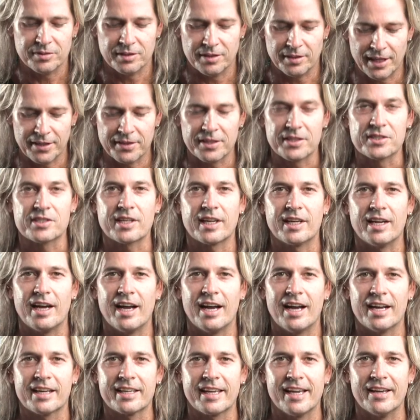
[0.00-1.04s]
Nothing's gonna
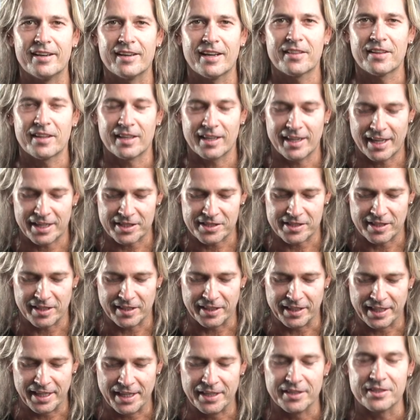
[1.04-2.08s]
arc out, nothing can
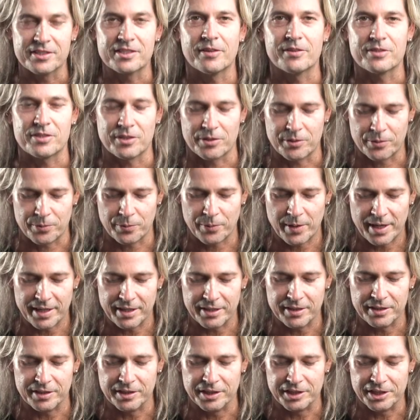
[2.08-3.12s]
accidentally hit it. So it's a great
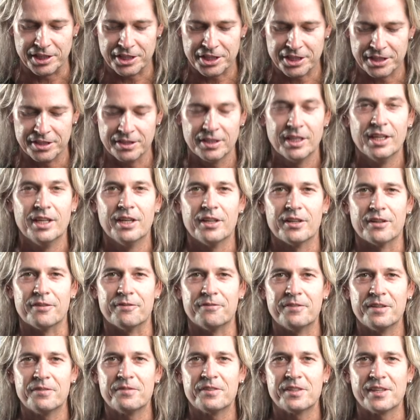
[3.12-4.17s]
little addition, the
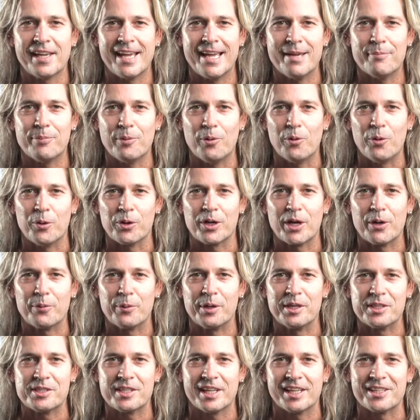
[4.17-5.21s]
50 amp auto
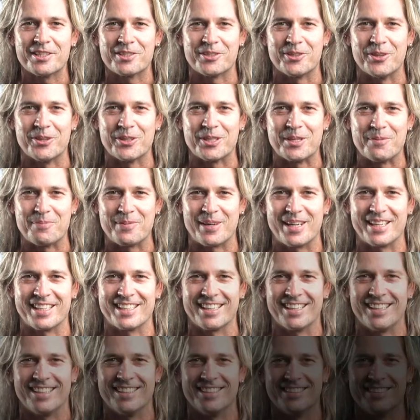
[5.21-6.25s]
resetting circuit
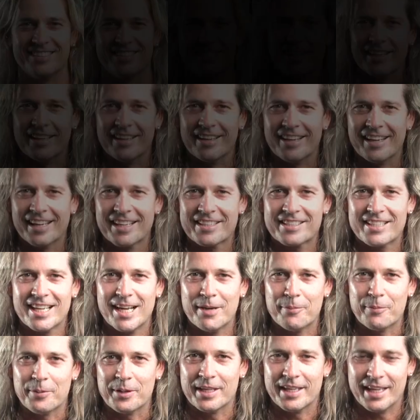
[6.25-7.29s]
breaker. Next
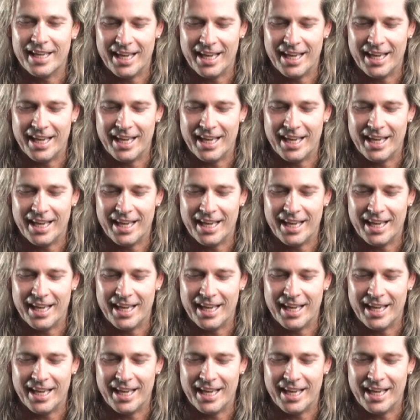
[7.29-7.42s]
up, we